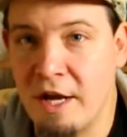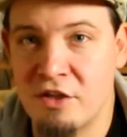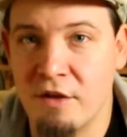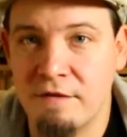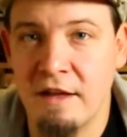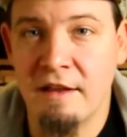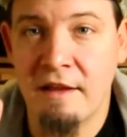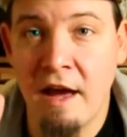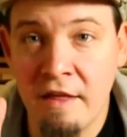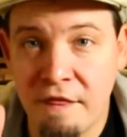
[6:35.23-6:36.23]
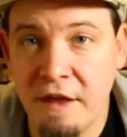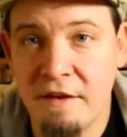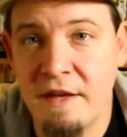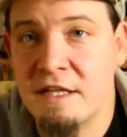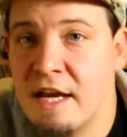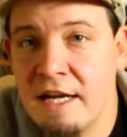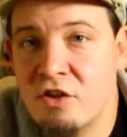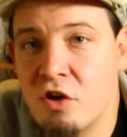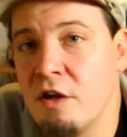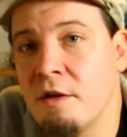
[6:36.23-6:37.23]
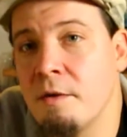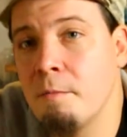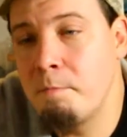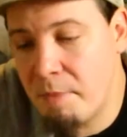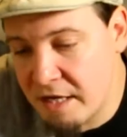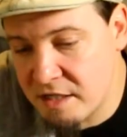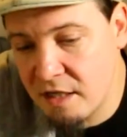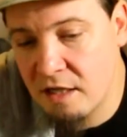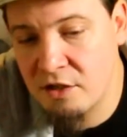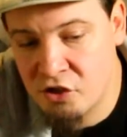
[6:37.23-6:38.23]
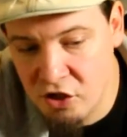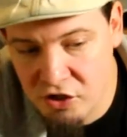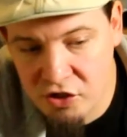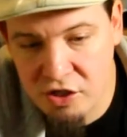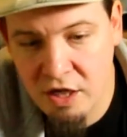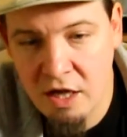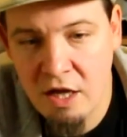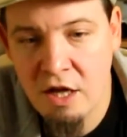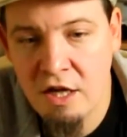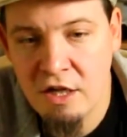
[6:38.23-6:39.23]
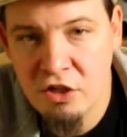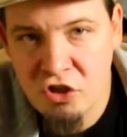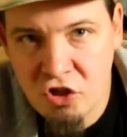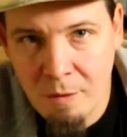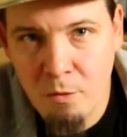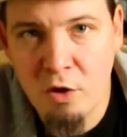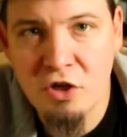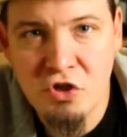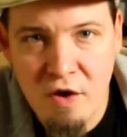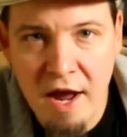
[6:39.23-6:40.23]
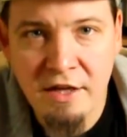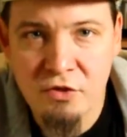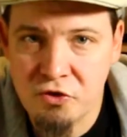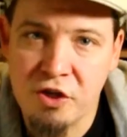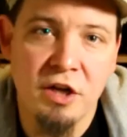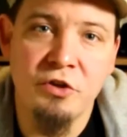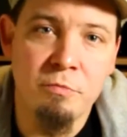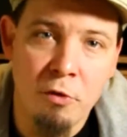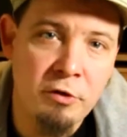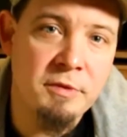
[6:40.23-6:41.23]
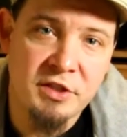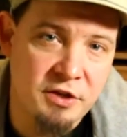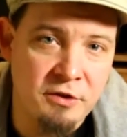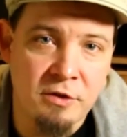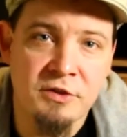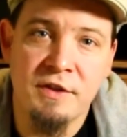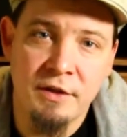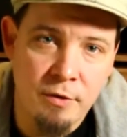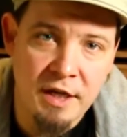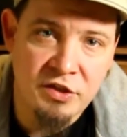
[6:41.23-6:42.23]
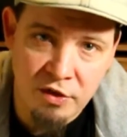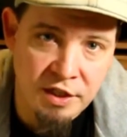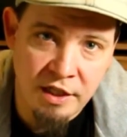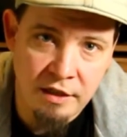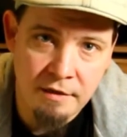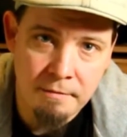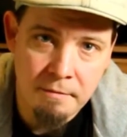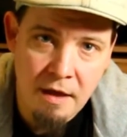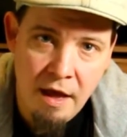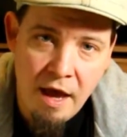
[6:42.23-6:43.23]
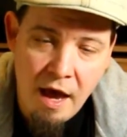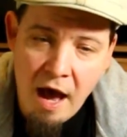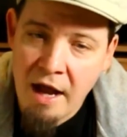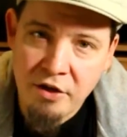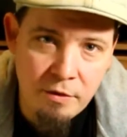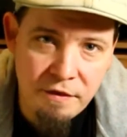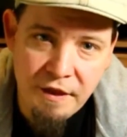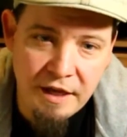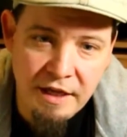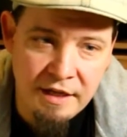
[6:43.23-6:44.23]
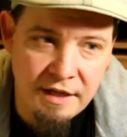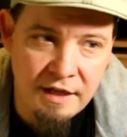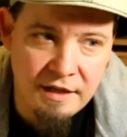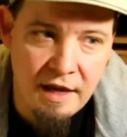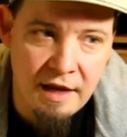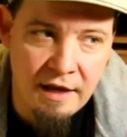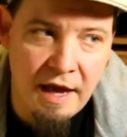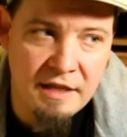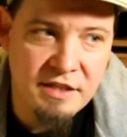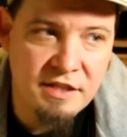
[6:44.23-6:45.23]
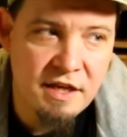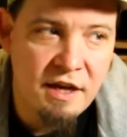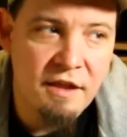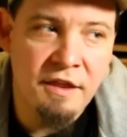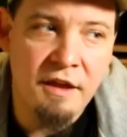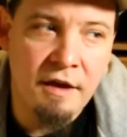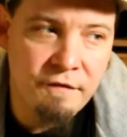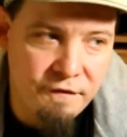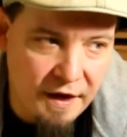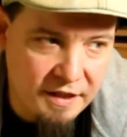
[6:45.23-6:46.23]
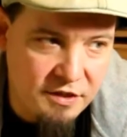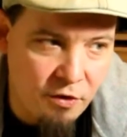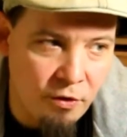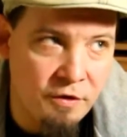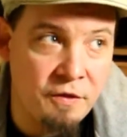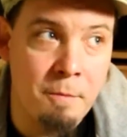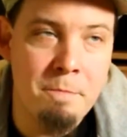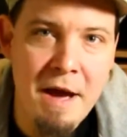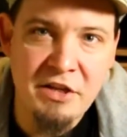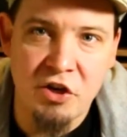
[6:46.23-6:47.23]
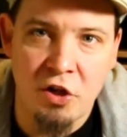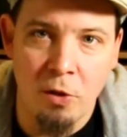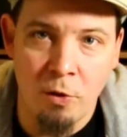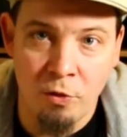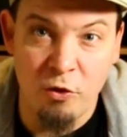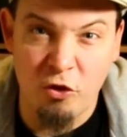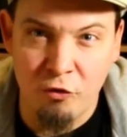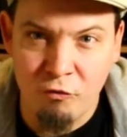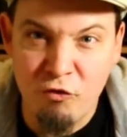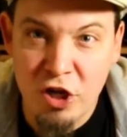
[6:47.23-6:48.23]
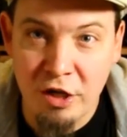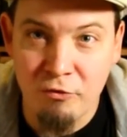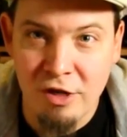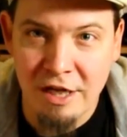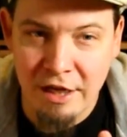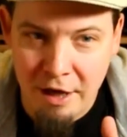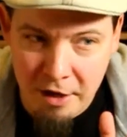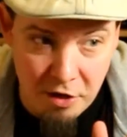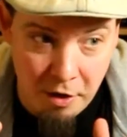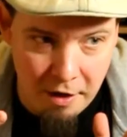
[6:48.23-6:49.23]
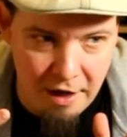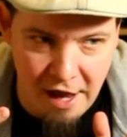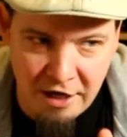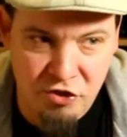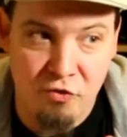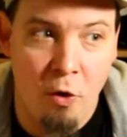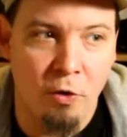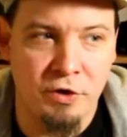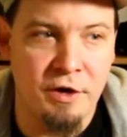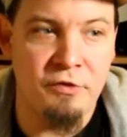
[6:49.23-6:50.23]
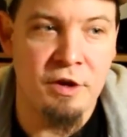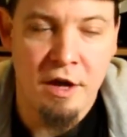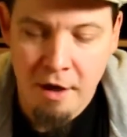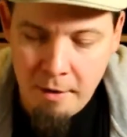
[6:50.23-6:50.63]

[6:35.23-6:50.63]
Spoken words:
and stuff like that, I think that's actually basically just someone trying to sell you more materials than you actually need. I don't think it has the effect or the magical or the really extraordinary